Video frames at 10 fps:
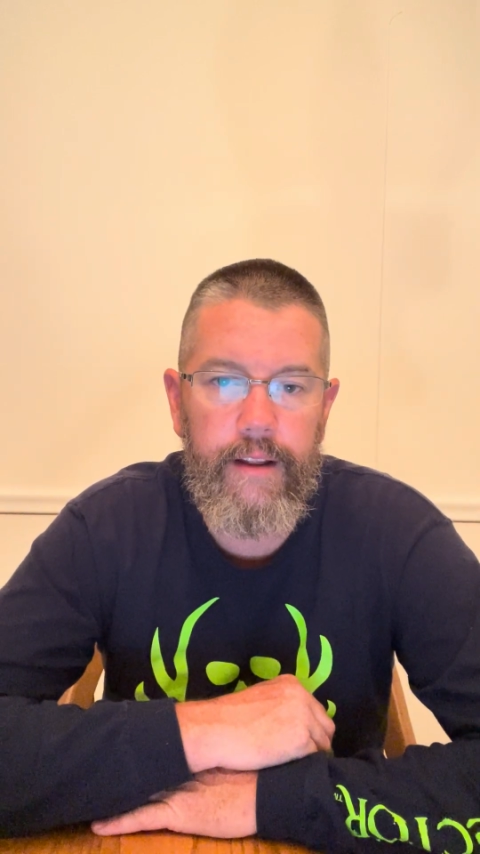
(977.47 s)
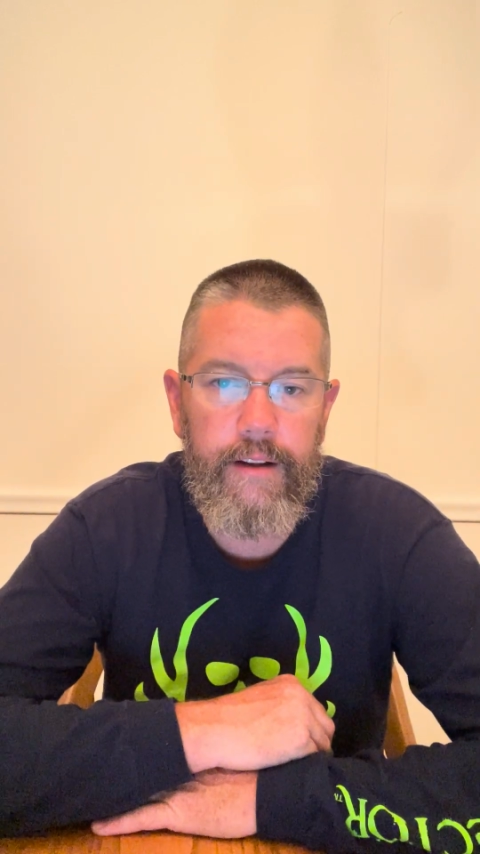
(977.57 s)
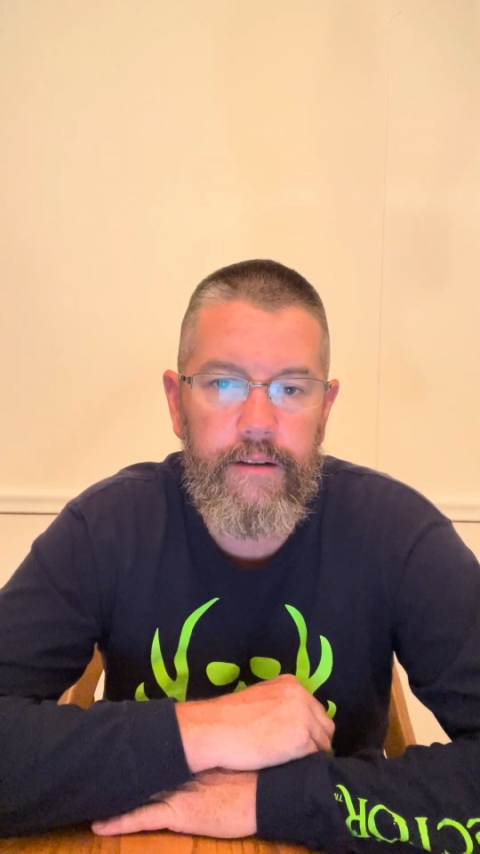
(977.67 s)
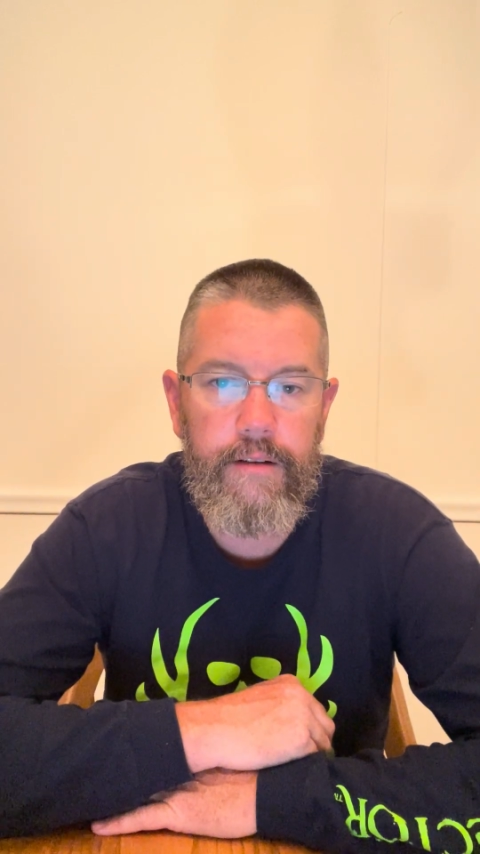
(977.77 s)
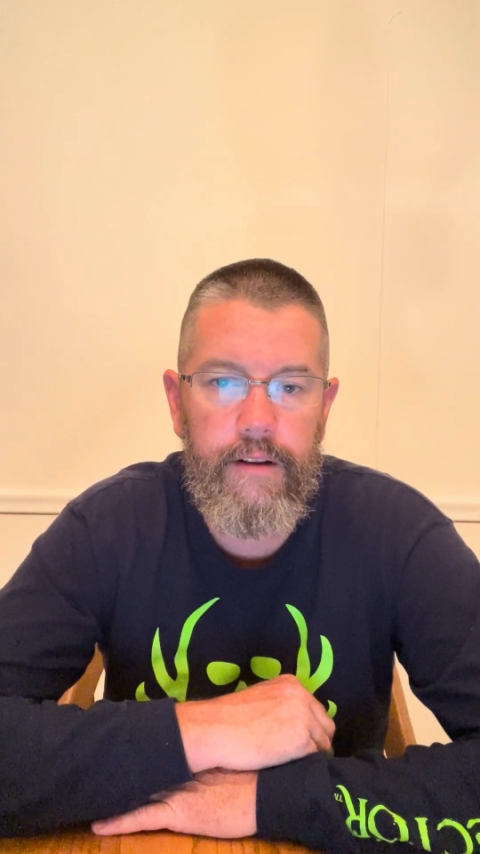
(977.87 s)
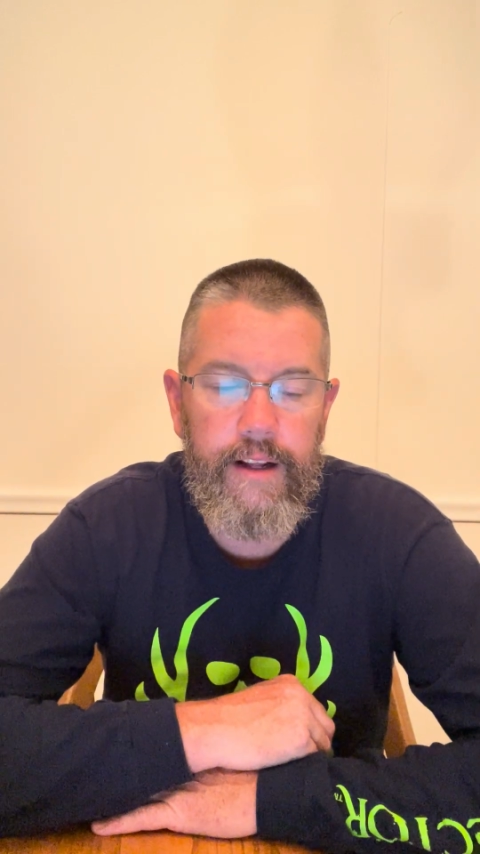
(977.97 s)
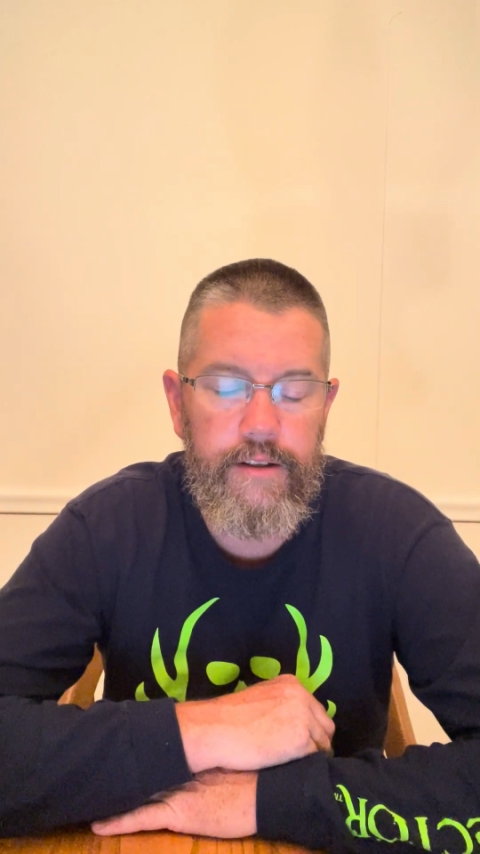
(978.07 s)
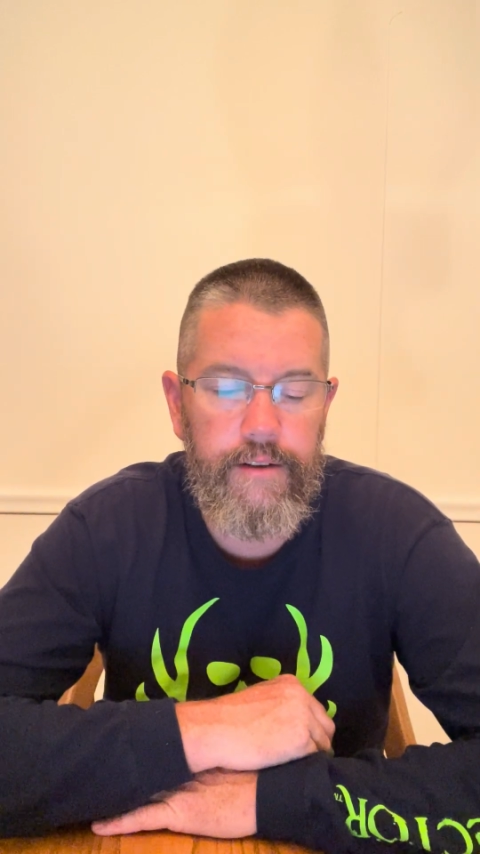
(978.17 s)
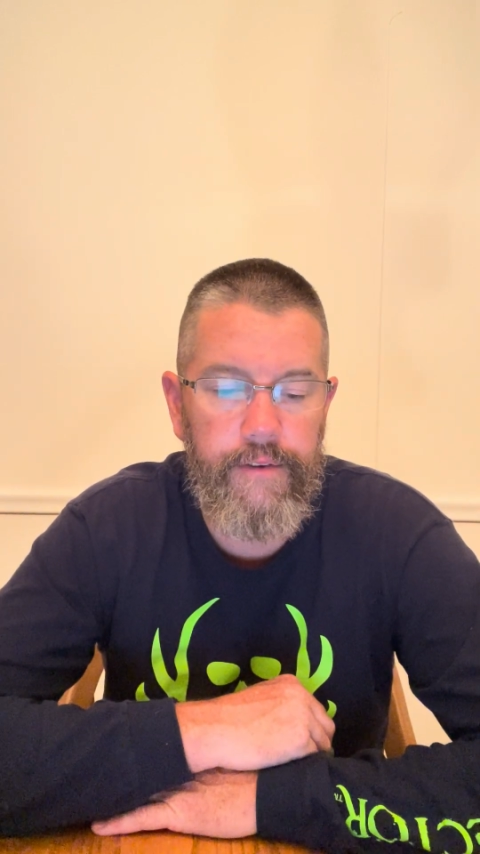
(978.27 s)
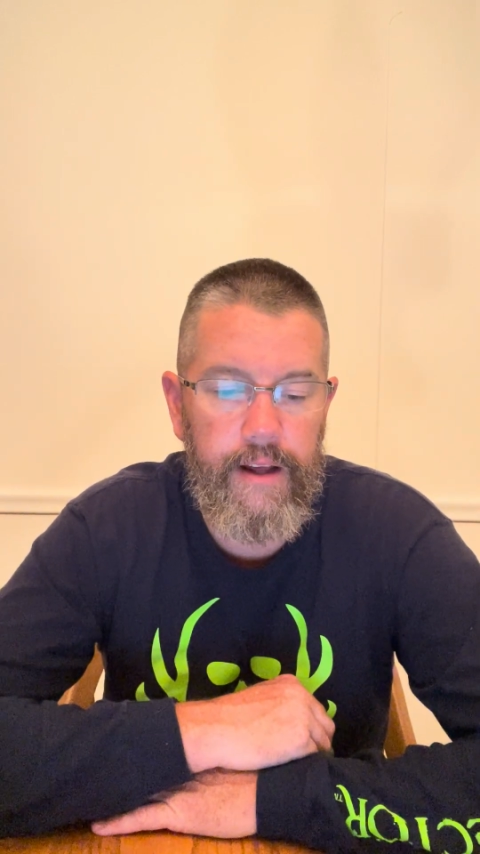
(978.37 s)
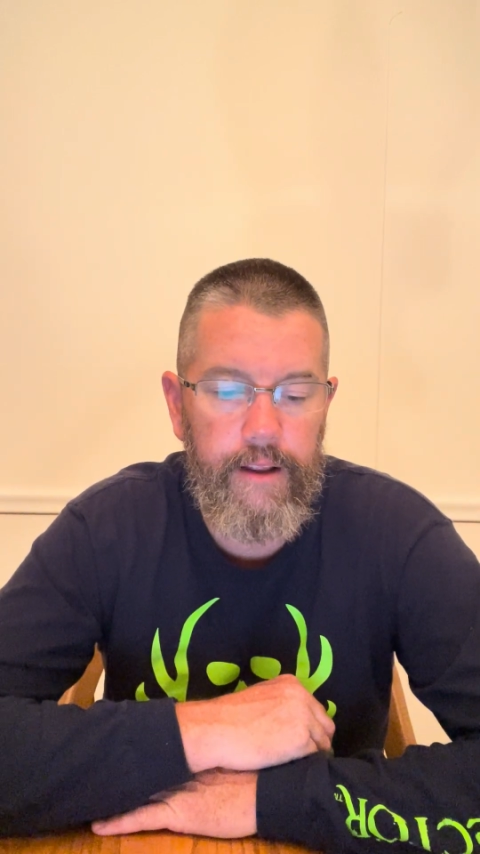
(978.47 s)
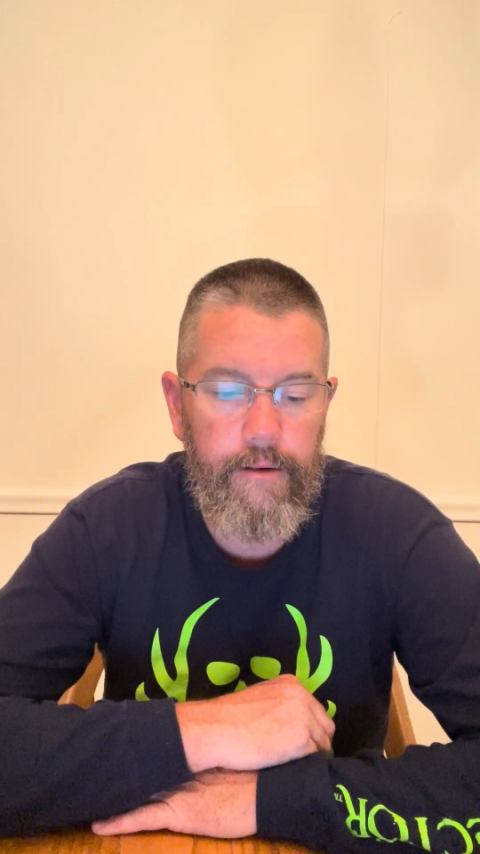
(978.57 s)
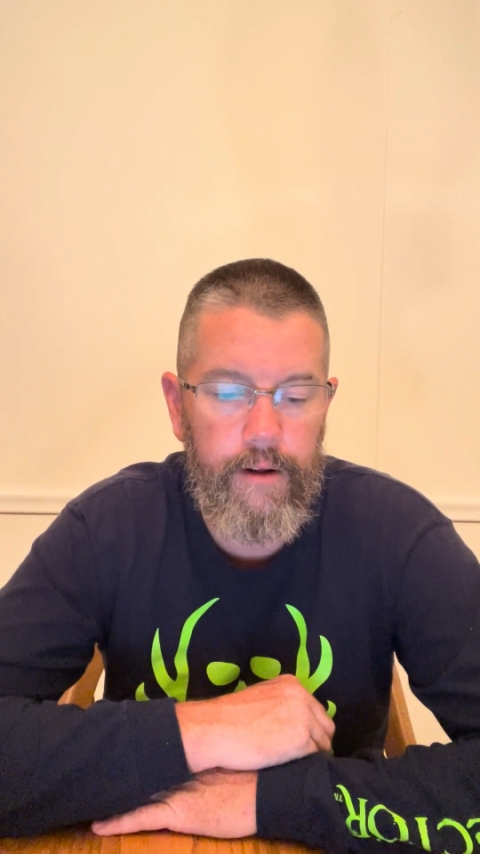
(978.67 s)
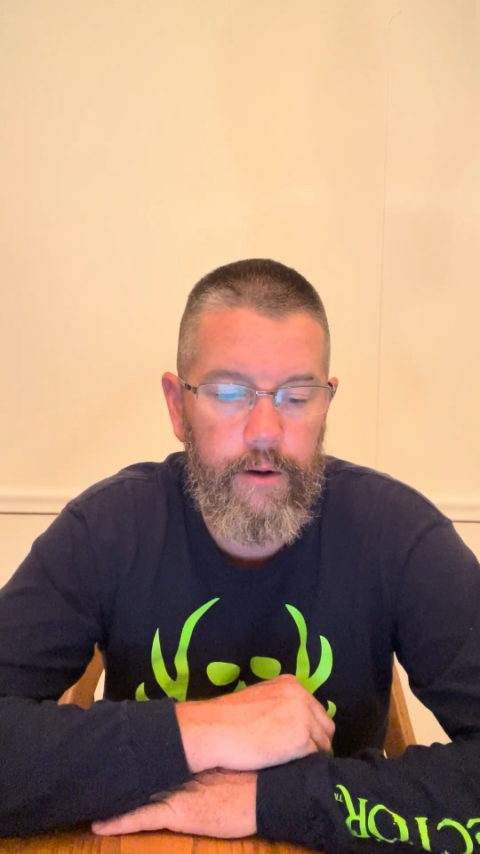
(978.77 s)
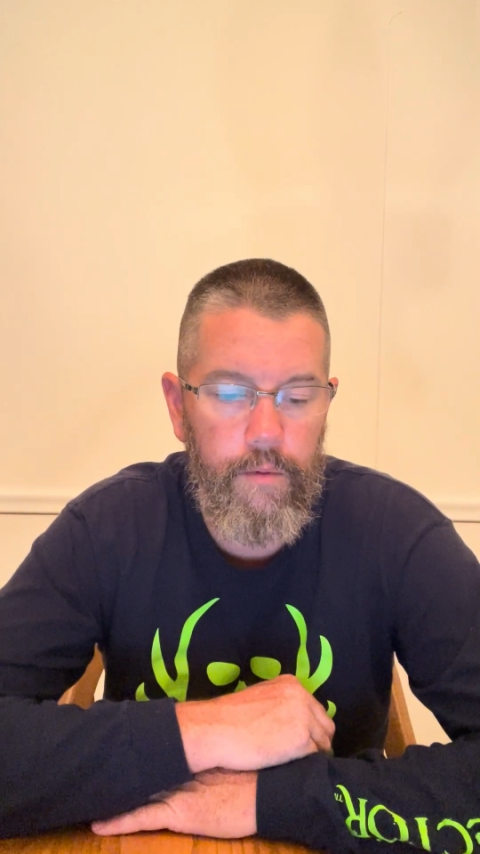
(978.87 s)
That's the fat they
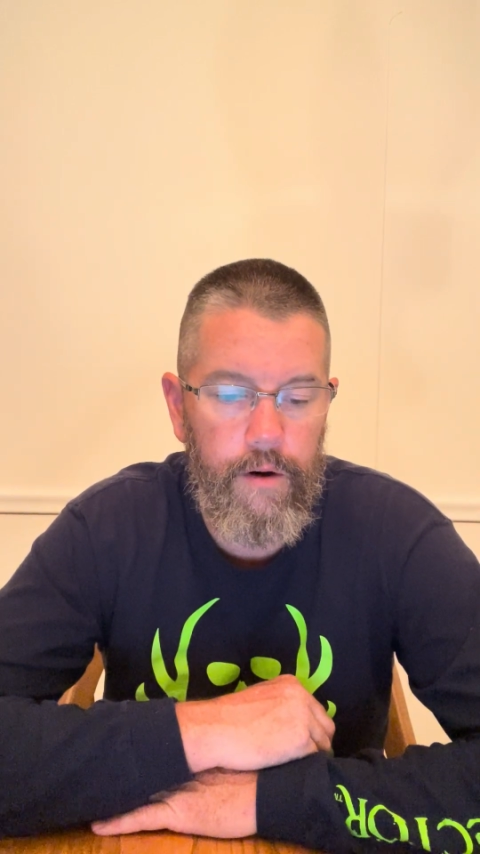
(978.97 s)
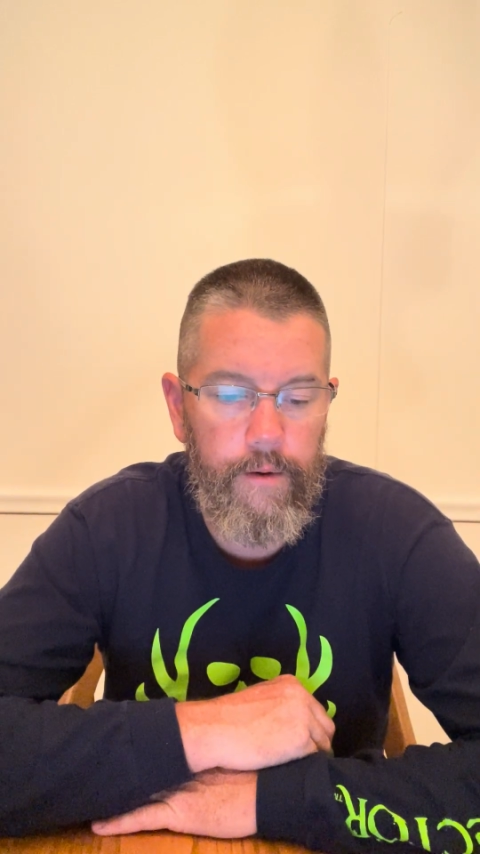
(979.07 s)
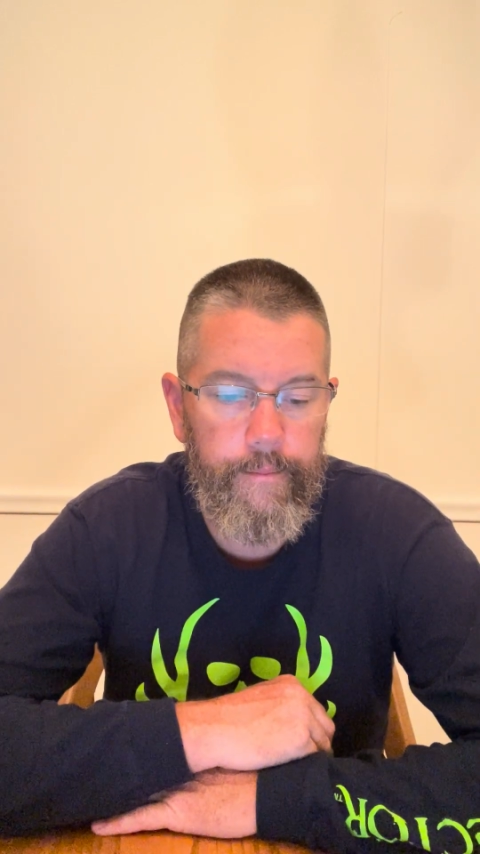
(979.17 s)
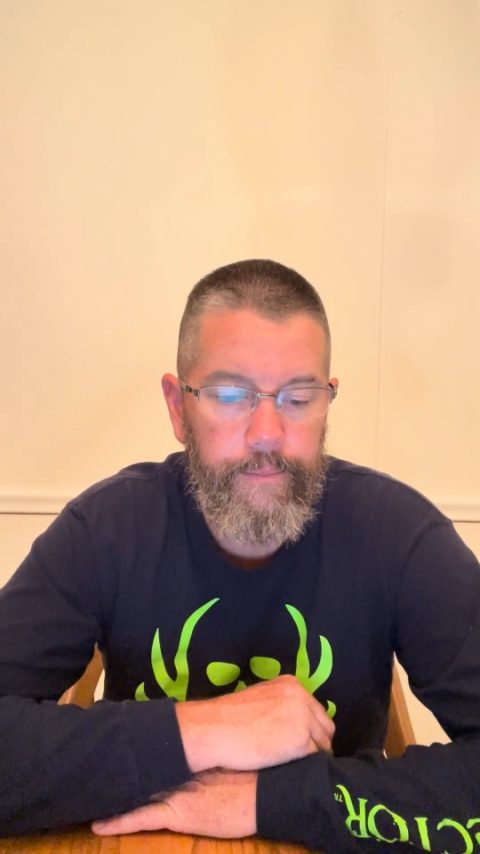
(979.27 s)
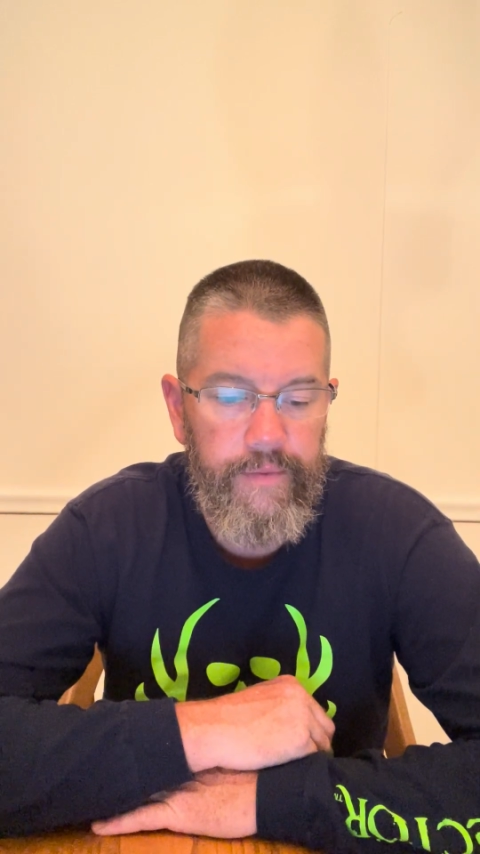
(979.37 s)
really want.